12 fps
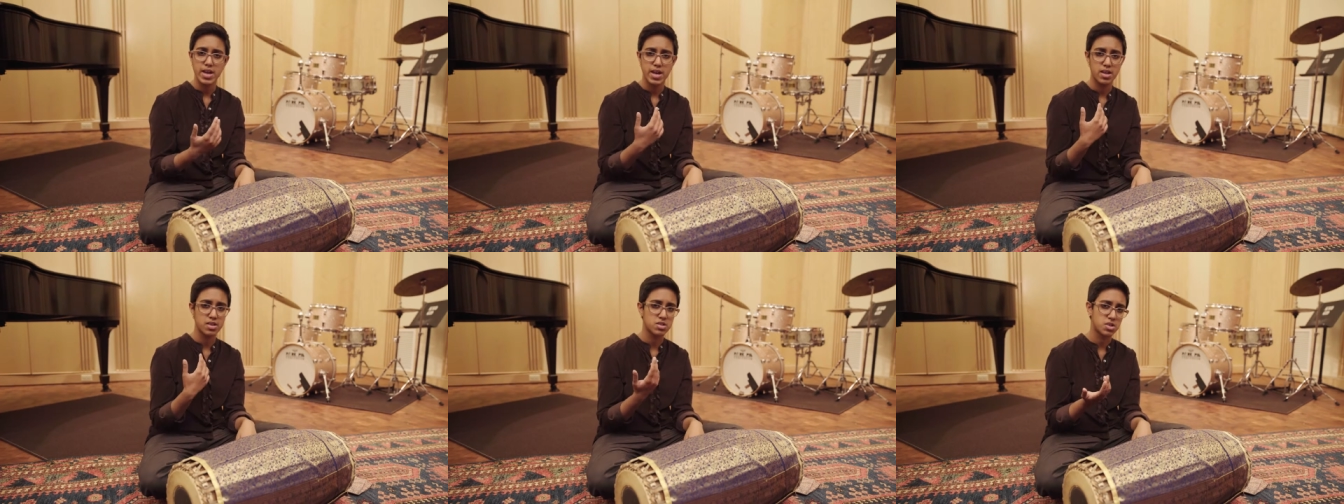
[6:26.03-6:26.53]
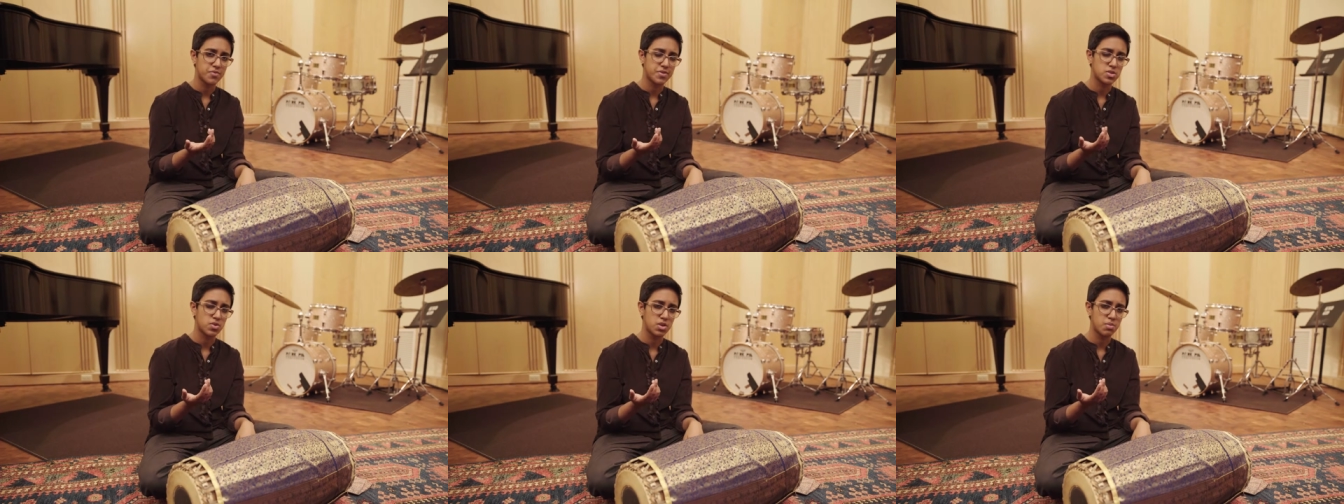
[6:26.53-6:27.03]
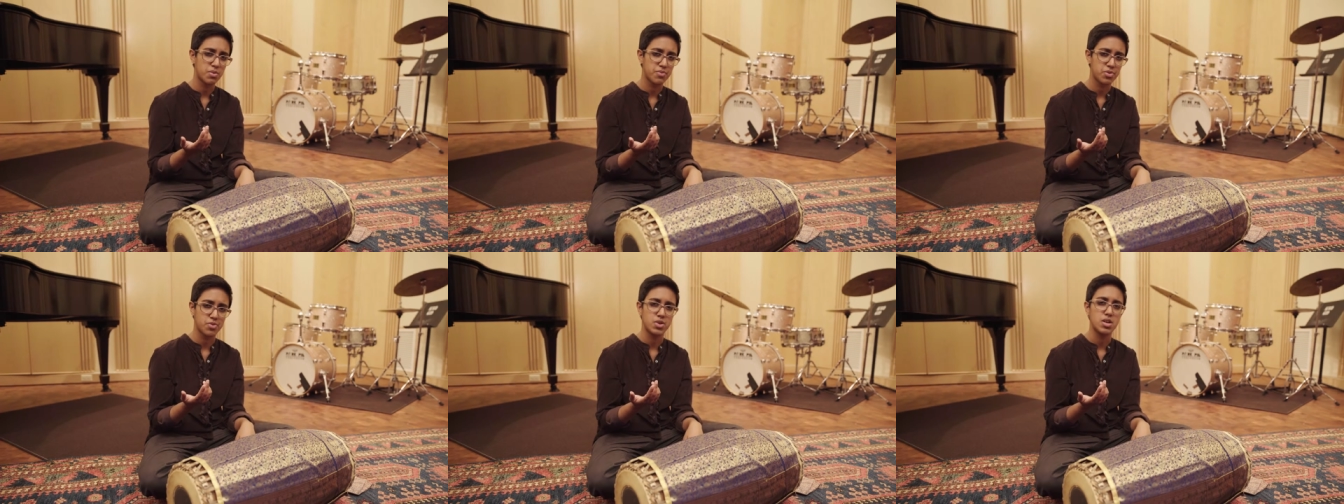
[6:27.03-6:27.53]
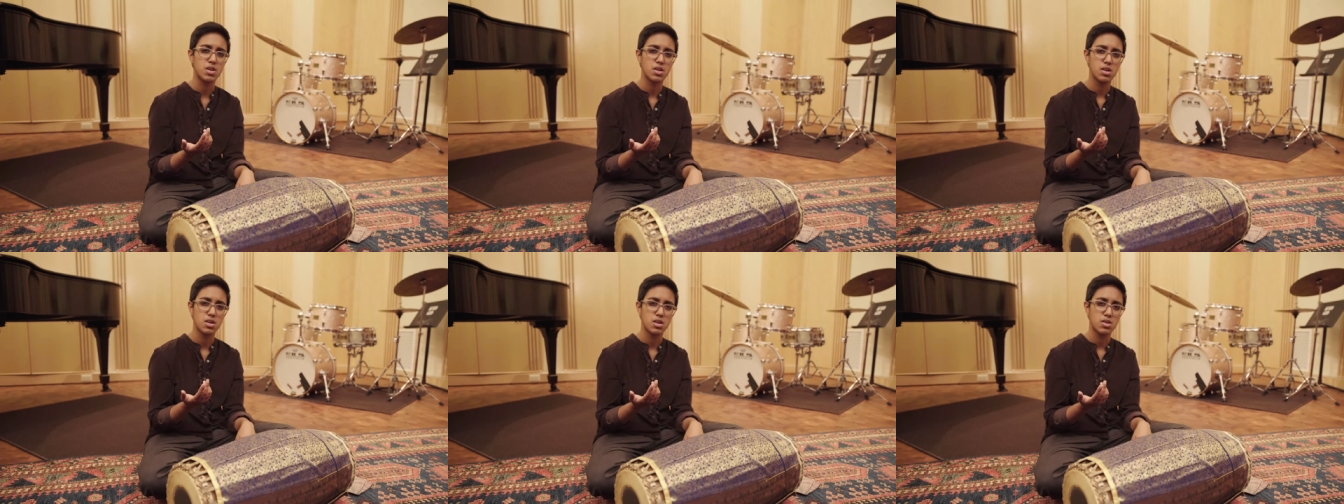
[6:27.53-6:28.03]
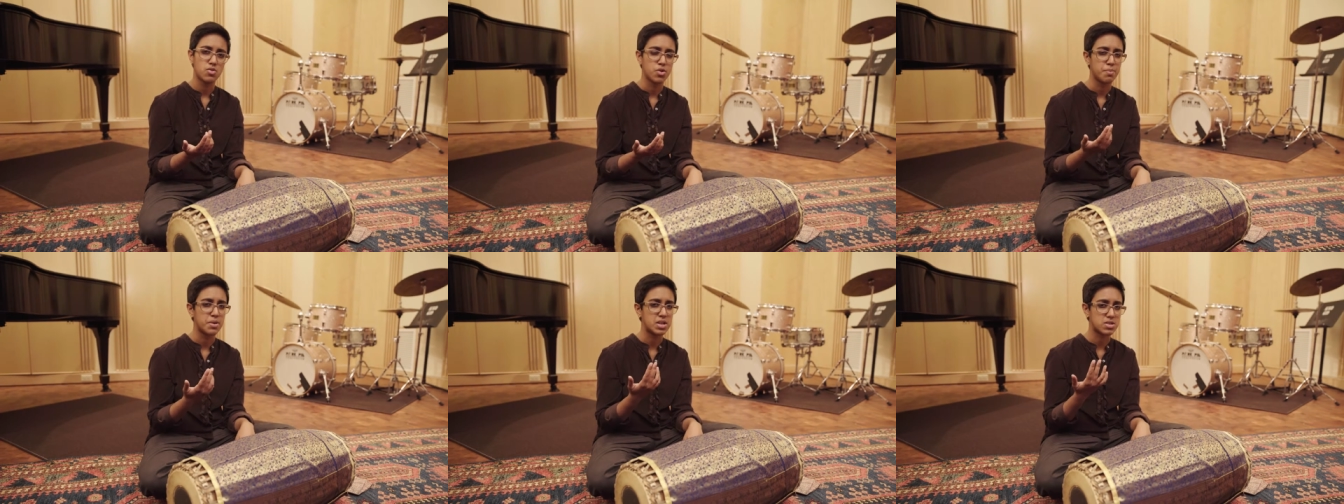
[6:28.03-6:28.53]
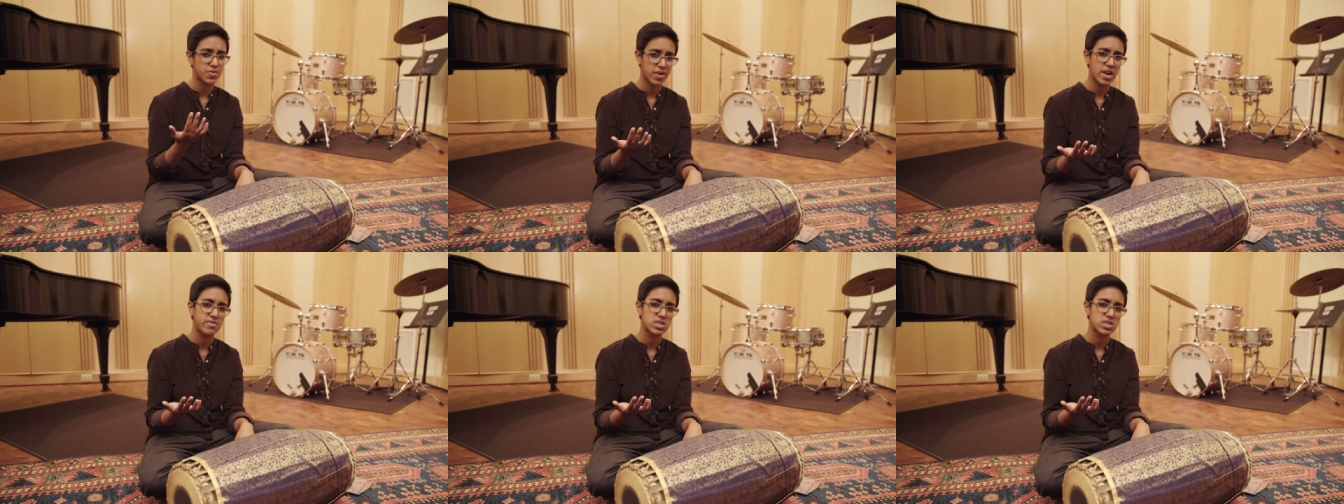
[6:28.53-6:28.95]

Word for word: And the surface rhythm of three repeats five